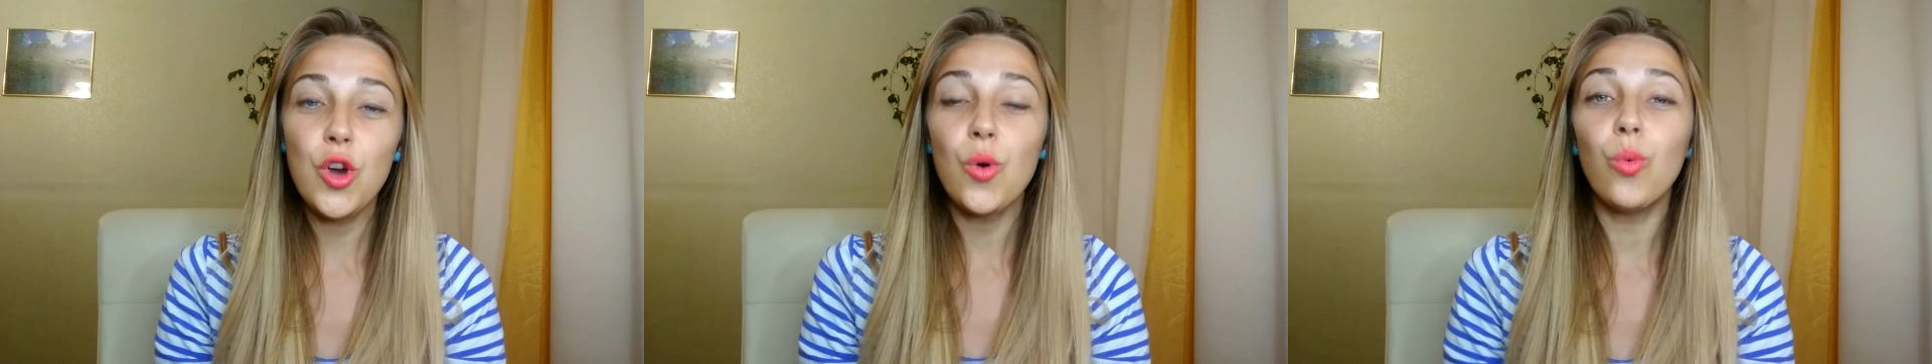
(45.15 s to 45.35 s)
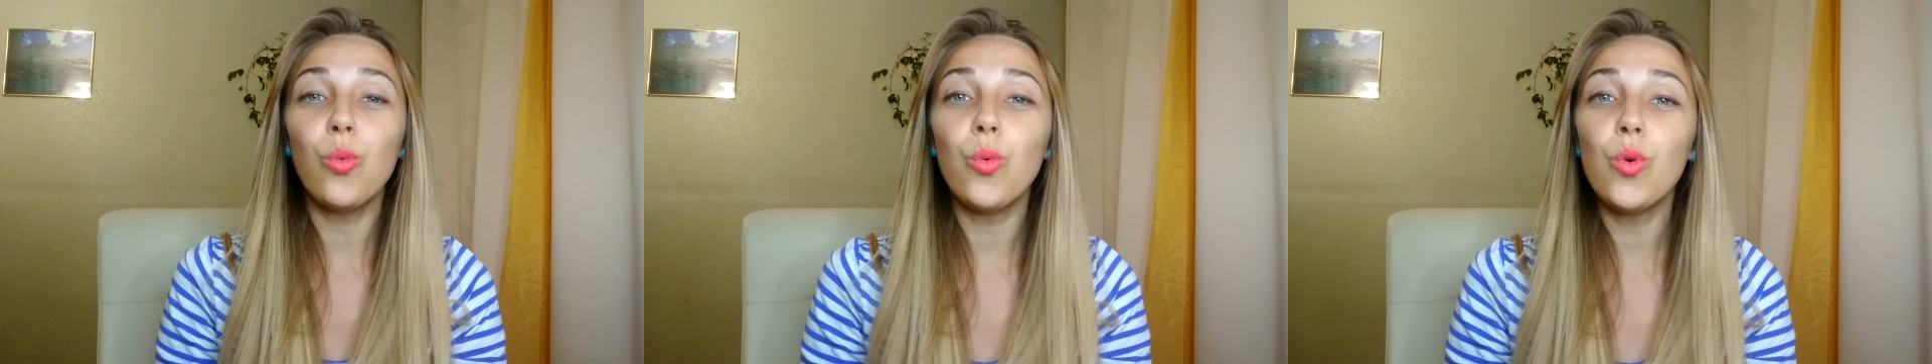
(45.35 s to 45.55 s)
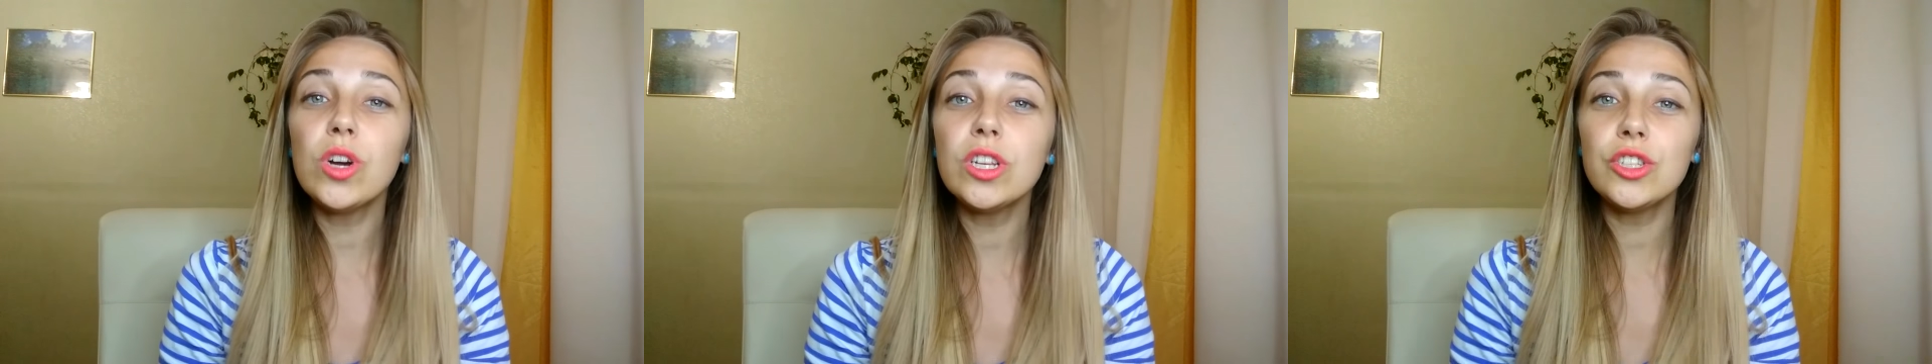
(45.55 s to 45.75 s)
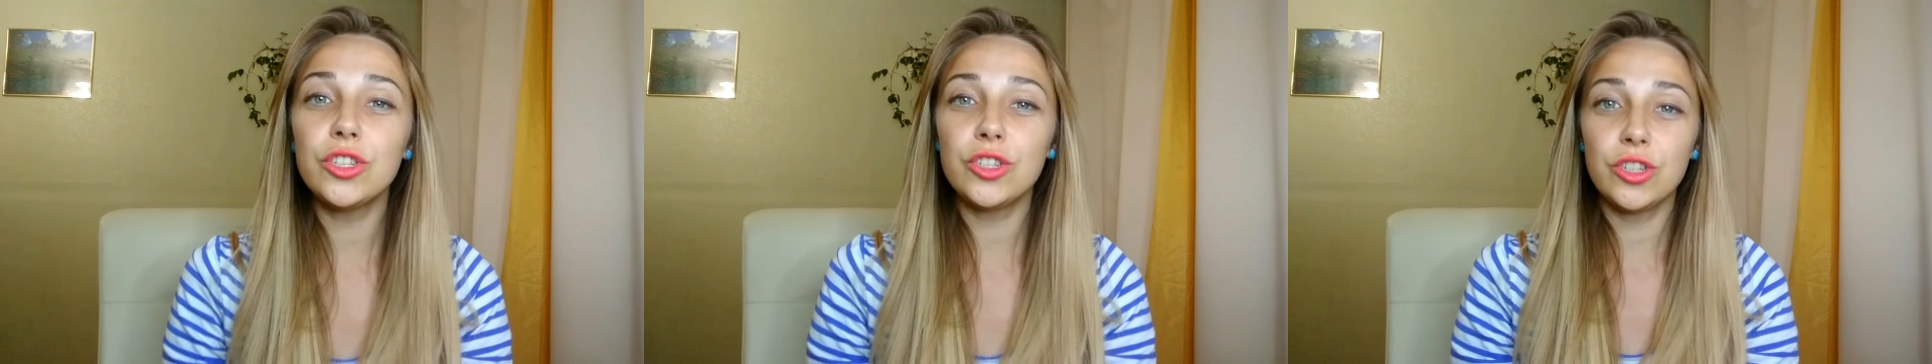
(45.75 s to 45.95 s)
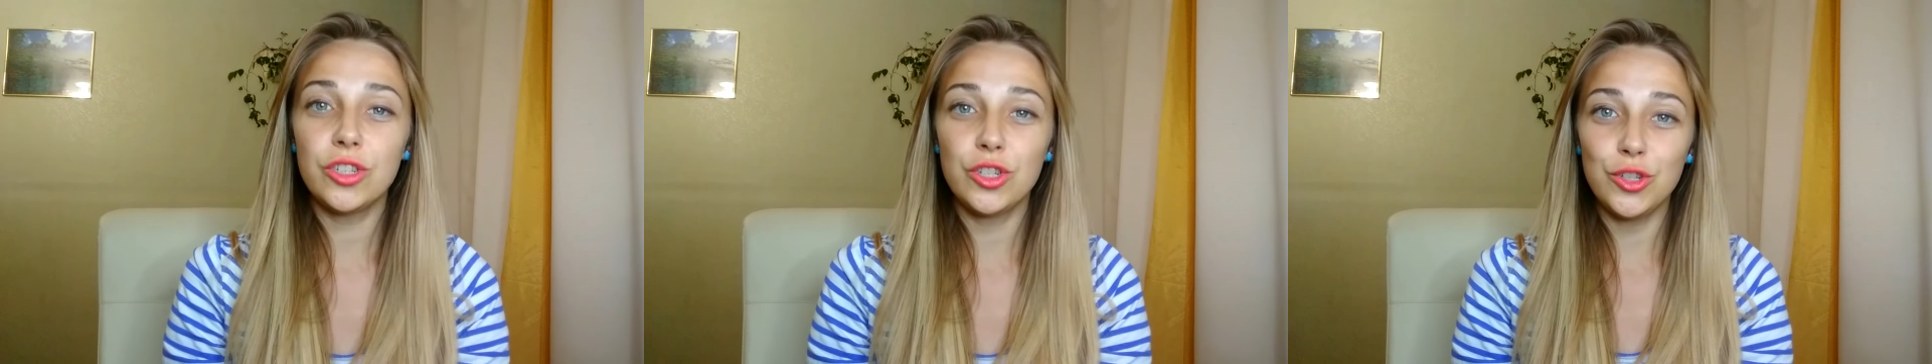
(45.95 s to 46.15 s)
what
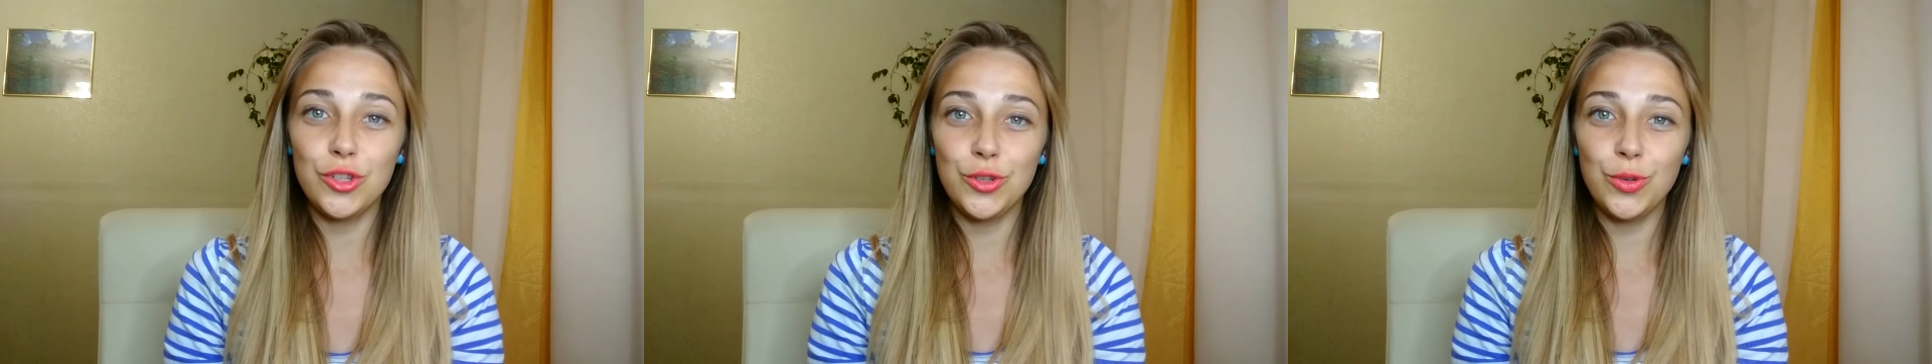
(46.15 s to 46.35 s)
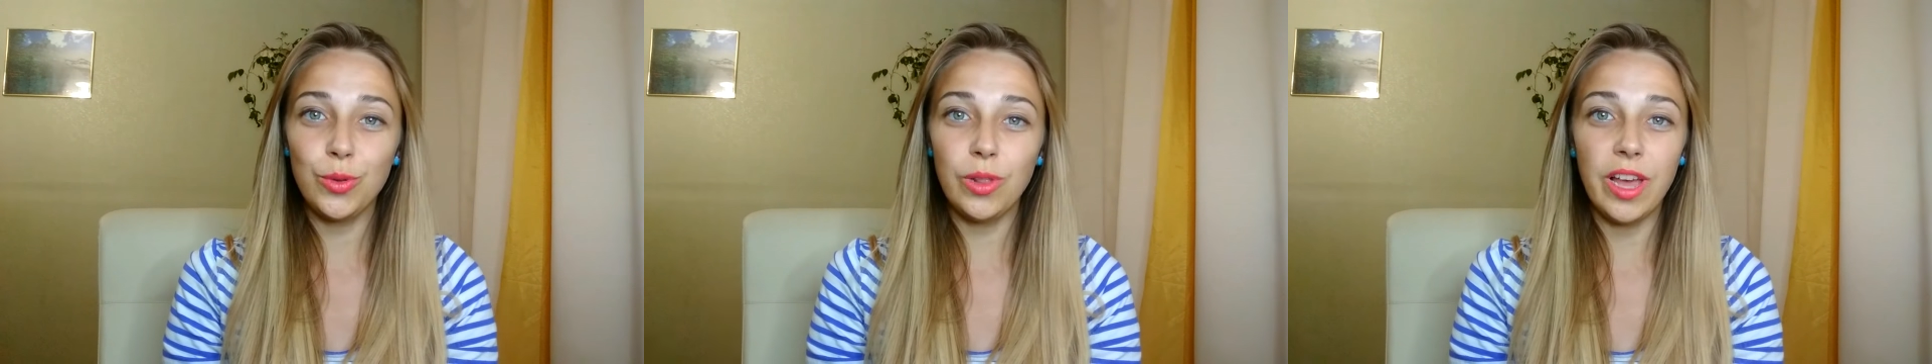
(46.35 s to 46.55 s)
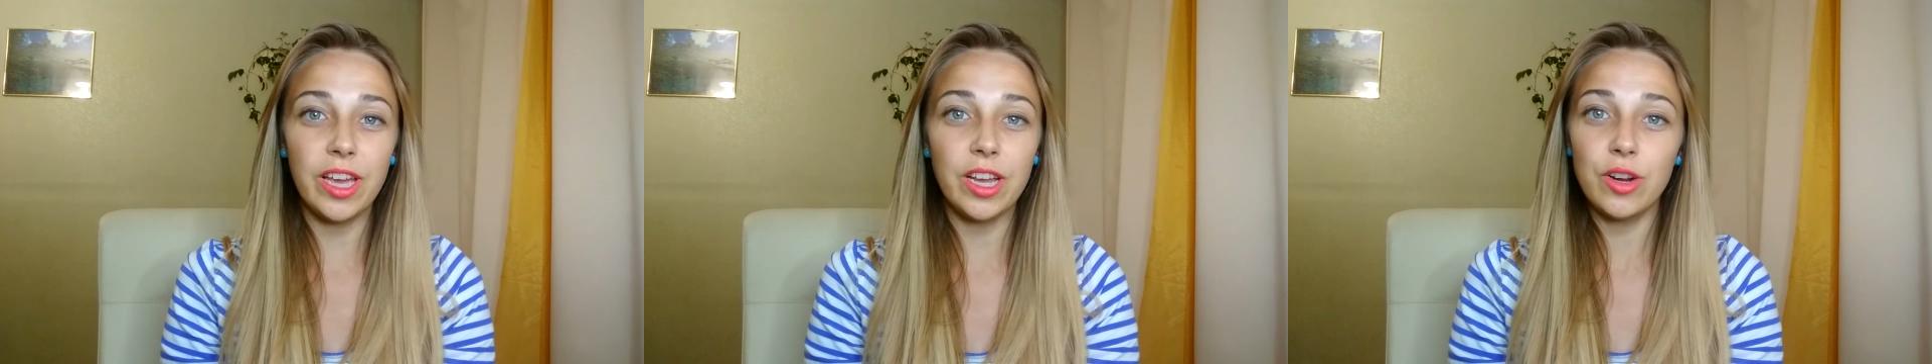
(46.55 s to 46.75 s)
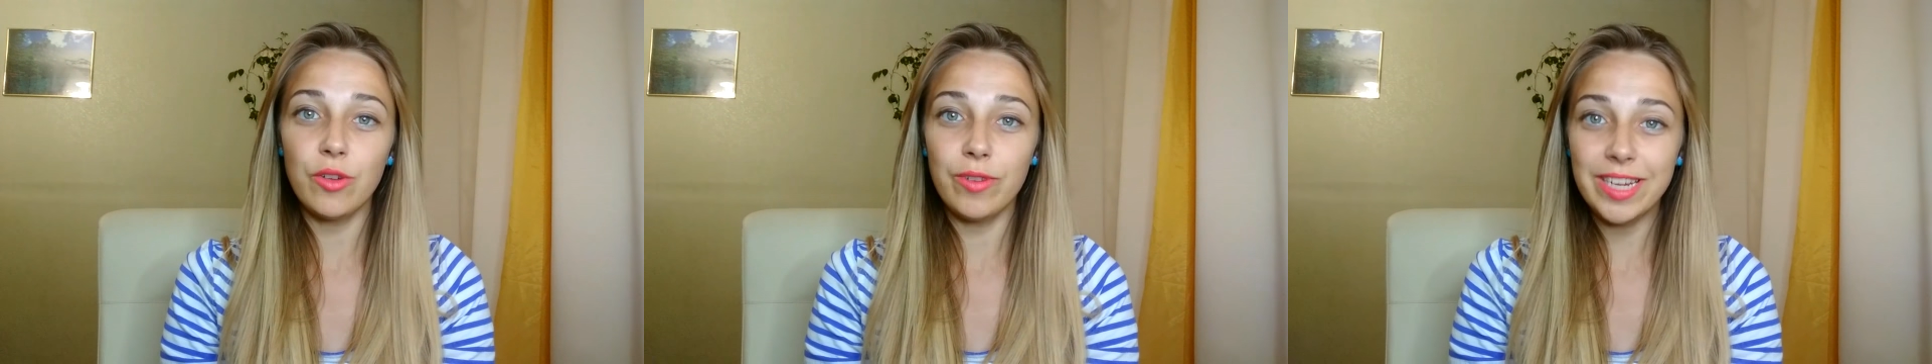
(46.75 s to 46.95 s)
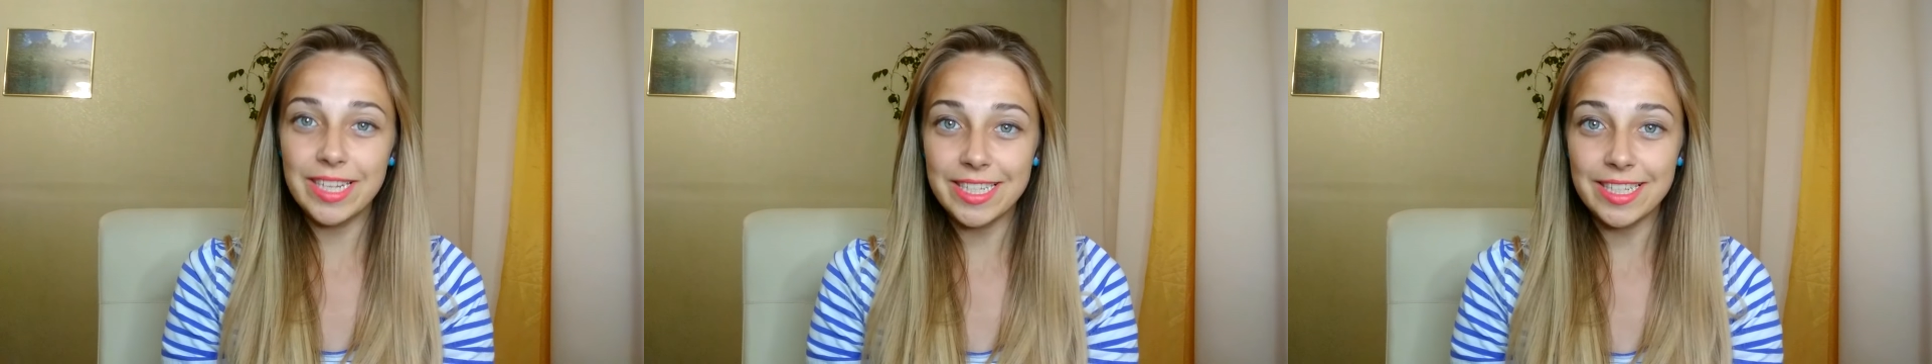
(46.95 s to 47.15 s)
do you like
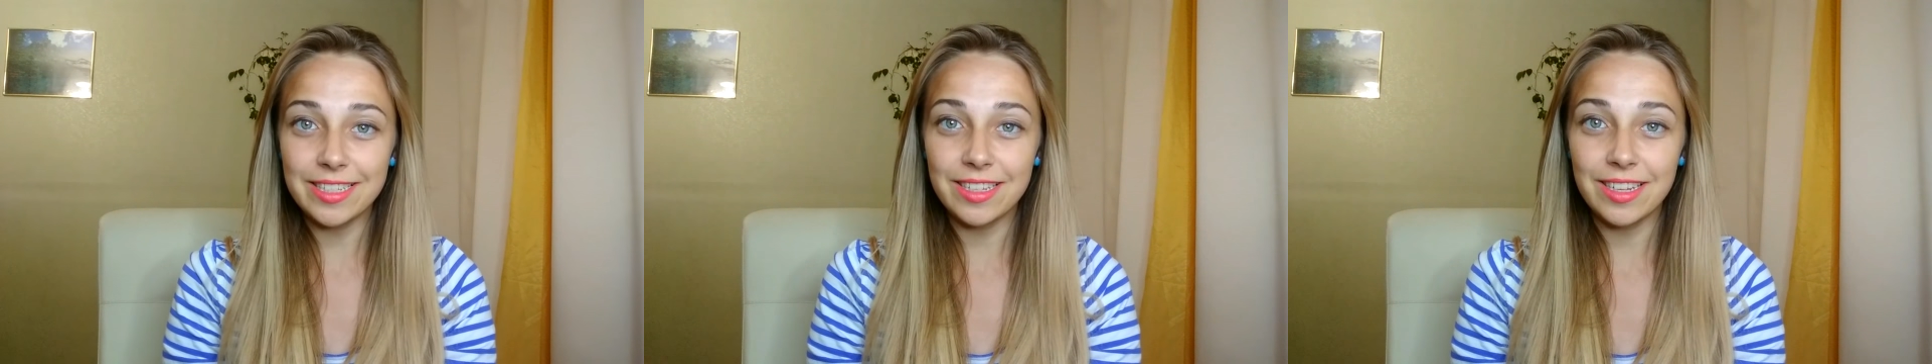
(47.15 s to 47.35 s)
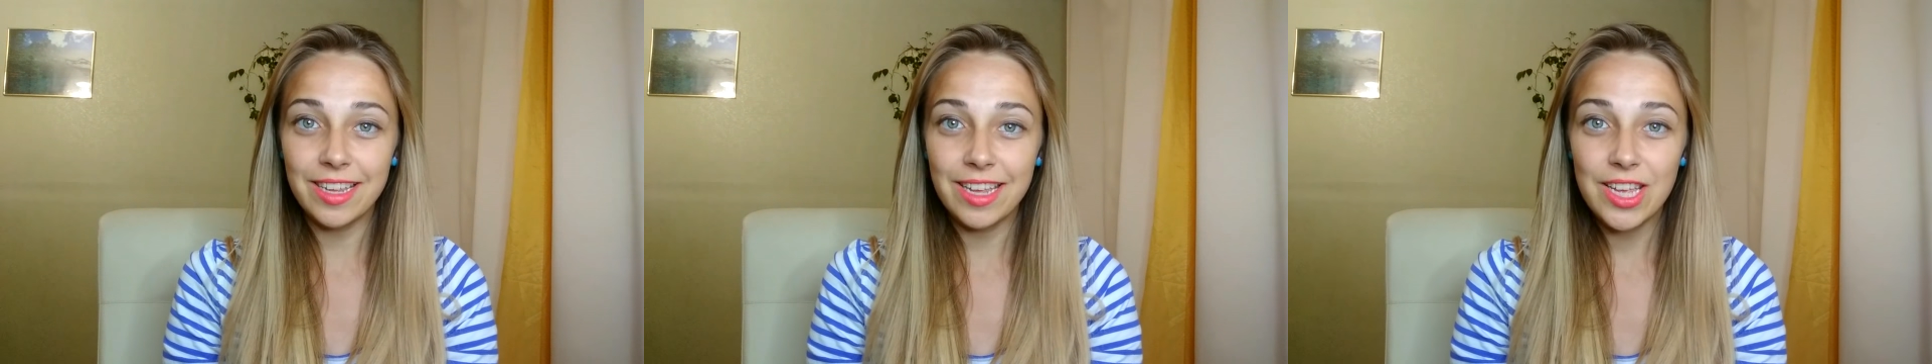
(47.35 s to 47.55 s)
reading?